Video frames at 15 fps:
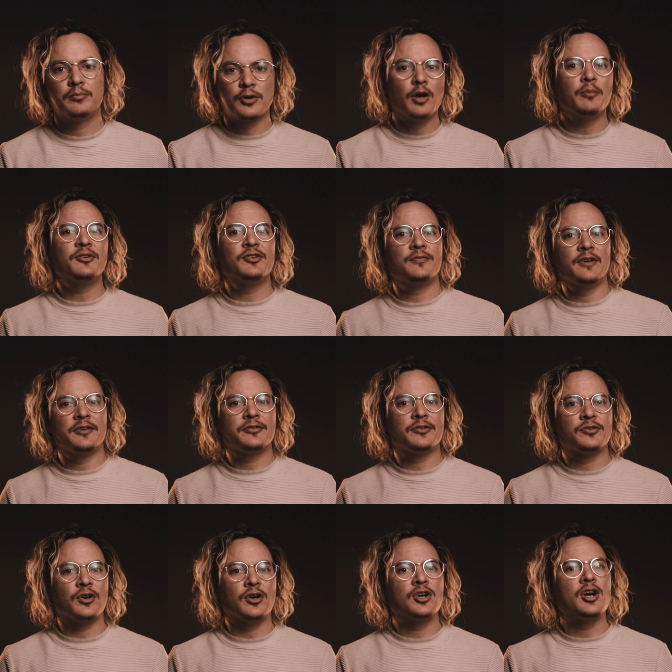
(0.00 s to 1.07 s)
Pro-mist
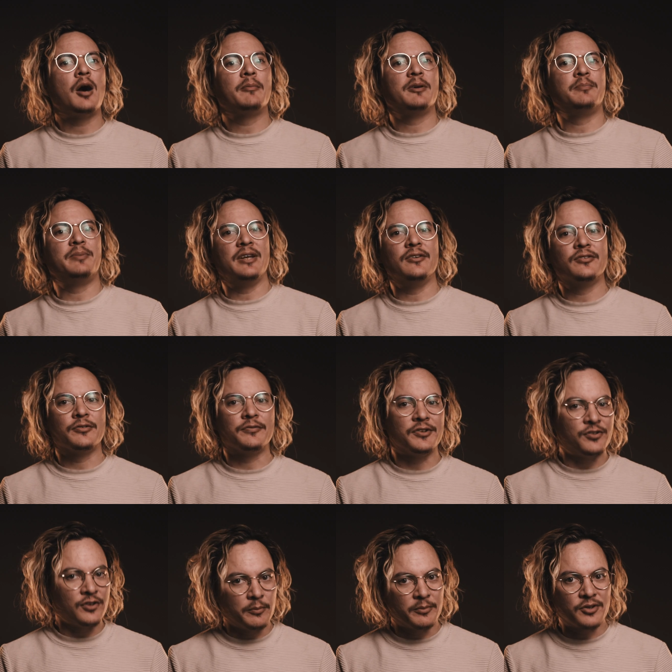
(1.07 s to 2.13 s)
filters are a common piece of a
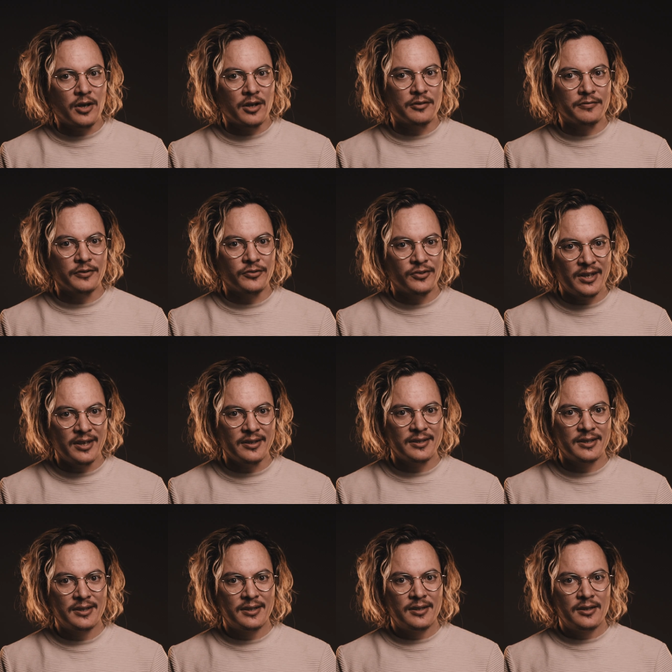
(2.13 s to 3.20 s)
cinematographer's kit.
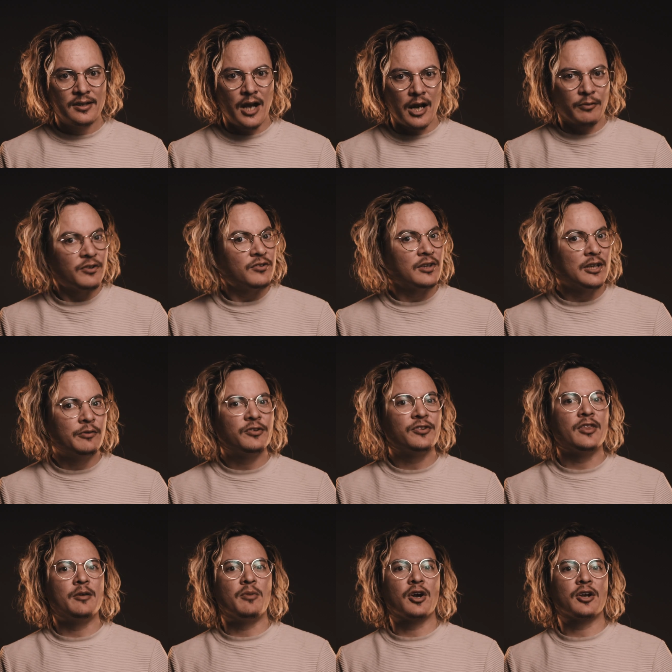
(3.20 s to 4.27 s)
I recently was in
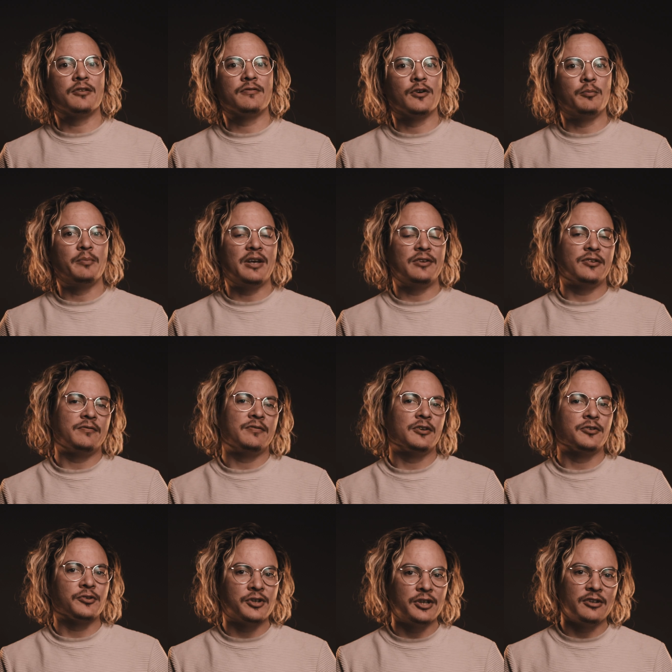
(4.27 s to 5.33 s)
the market for a basic
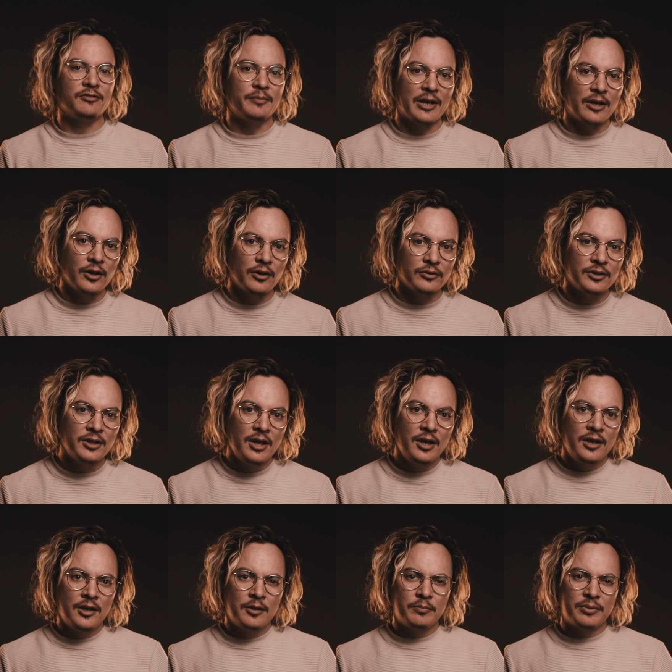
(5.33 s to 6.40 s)
filter kit of my own,
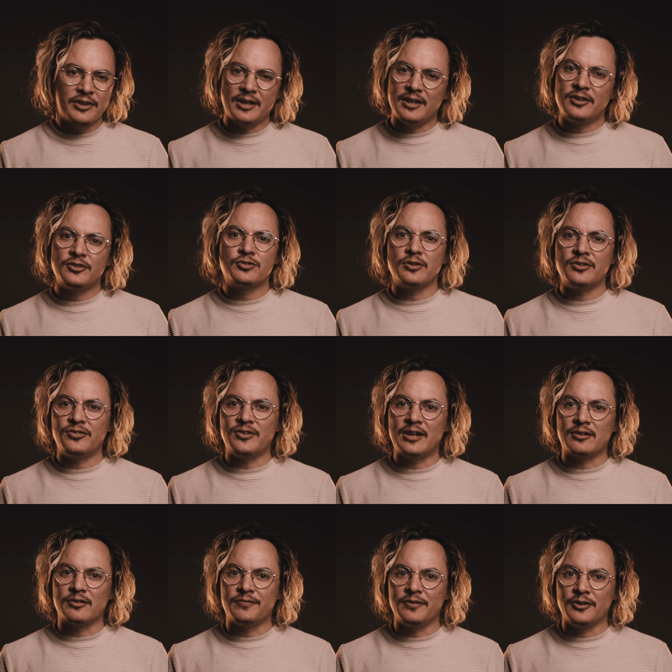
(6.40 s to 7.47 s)
but the industry
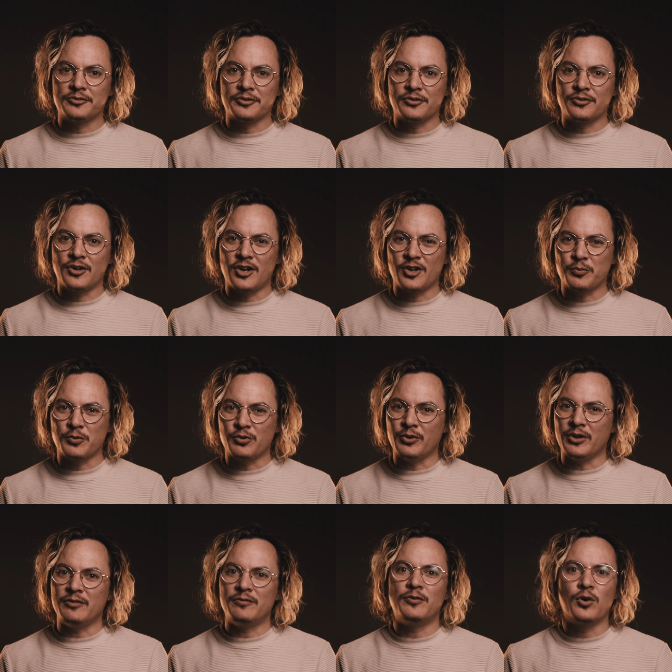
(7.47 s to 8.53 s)
standard filters cost
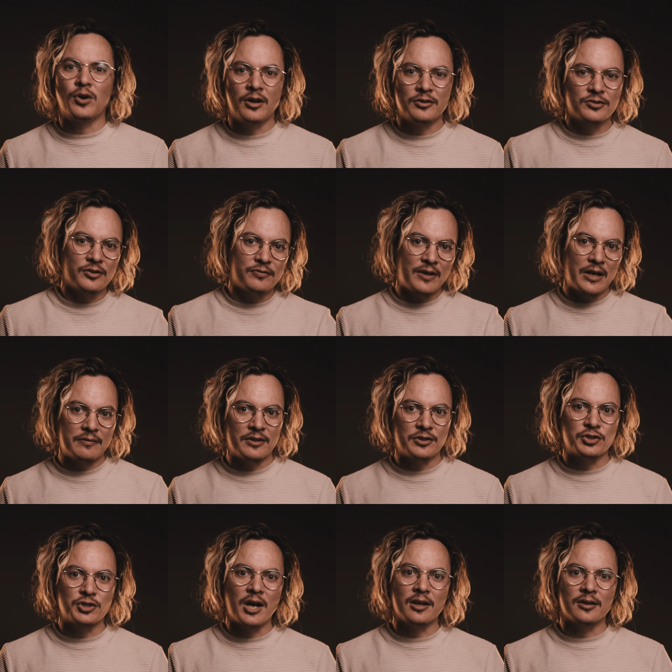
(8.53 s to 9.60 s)
between $400 to
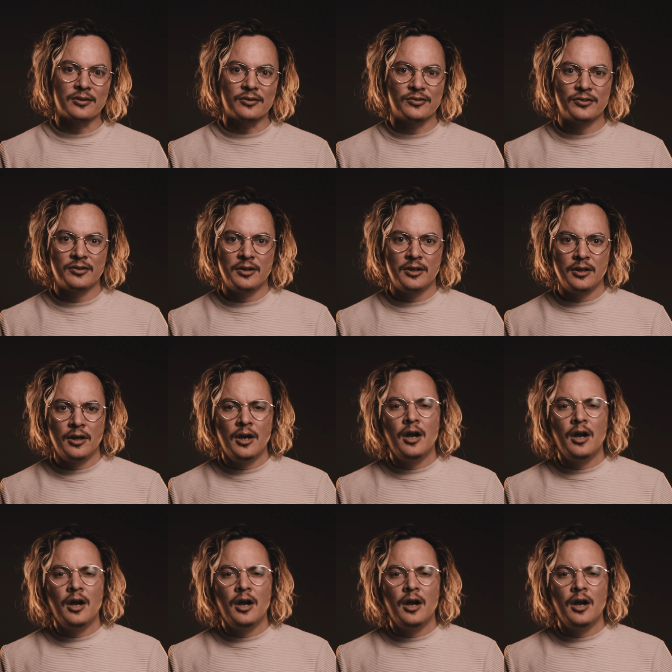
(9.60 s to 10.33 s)
$500.